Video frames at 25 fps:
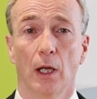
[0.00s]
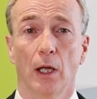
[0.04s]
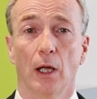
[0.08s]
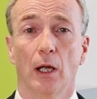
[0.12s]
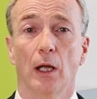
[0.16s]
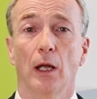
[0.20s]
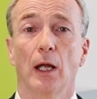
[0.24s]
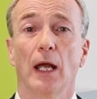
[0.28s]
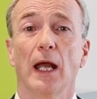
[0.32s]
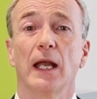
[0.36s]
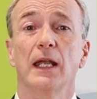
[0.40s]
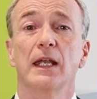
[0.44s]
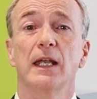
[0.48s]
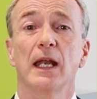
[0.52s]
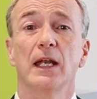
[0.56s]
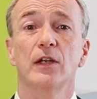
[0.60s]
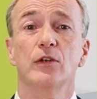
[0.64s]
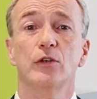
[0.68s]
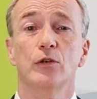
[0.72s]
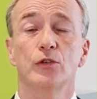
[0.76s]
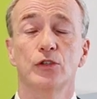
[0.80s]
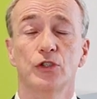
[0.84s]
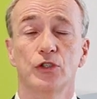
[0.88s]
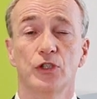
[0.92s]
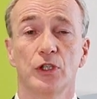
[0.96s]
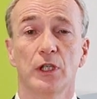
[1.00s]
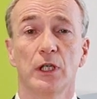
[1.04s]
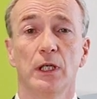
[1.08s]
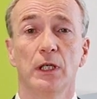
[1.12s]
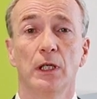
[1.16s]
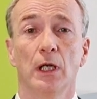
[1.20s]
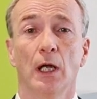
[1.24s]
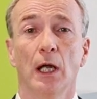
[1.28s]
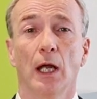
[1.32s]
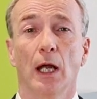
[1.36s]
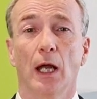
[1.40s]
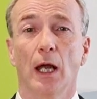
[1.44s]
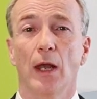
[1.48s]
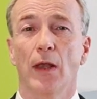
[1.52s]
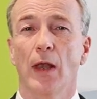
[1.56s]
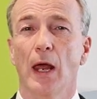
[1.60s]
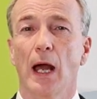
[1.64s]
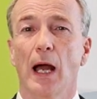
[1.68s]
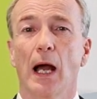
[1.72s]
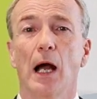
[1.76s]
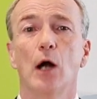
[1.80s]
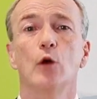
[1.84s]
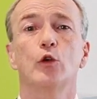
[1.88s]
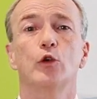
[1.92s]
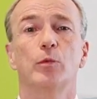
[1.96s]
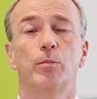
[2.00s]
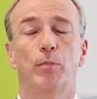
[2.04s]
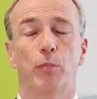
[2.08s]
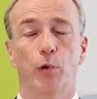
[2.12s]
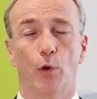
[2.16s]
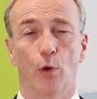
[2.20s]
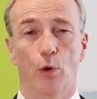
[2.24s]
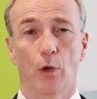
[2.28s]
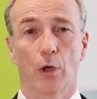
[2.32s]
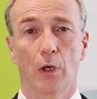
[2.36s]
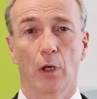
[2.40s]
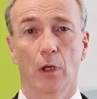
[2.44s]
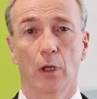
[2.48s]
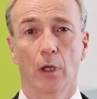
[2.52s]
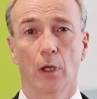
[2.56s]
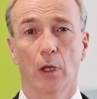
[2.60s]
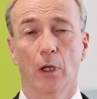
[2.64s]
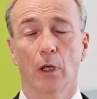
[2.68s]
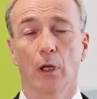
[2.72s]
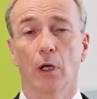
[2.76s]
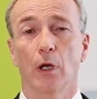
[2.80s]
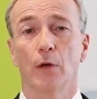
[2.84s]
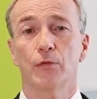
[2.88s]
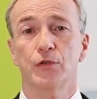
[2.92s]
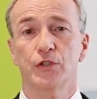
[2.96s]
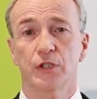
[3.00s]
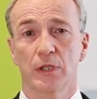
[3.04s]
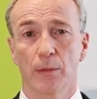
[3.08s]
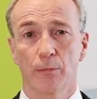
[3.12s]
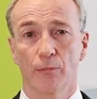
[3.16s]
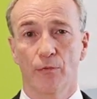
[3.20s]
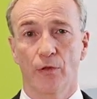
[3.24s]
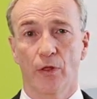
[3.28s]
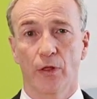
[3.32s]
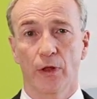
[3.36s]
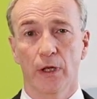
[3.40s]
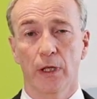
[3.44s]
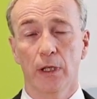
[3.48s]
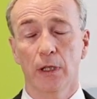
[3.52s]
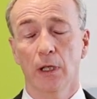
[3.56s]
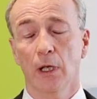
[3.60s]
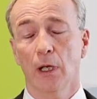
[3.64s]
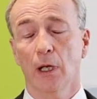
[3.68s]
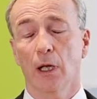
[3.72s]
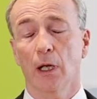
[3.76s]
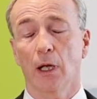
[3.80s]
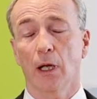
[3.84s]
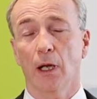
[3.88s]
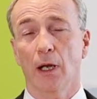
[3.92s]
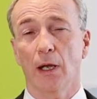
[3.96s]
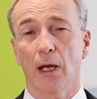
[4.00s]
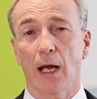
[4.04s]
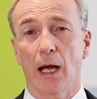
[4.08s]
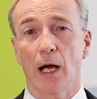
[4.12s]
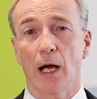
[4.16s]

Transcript: And then to see an outpour of sympathy, an